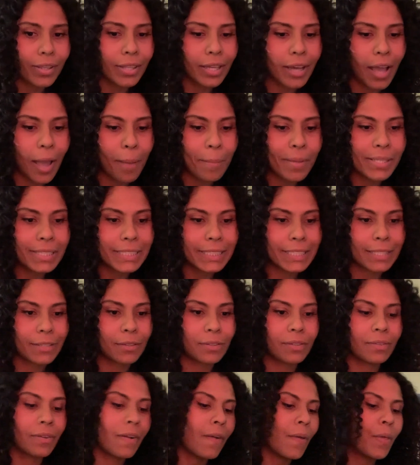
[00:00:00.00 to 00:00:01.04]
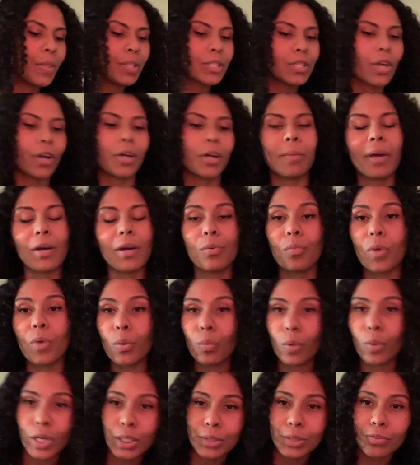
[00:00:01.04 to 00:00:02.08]
in the comments and talk about
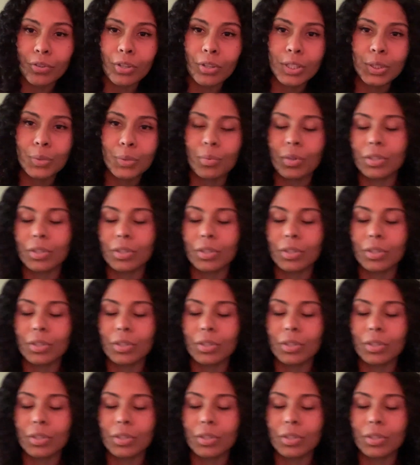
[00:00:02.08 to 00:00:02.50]
what works for us,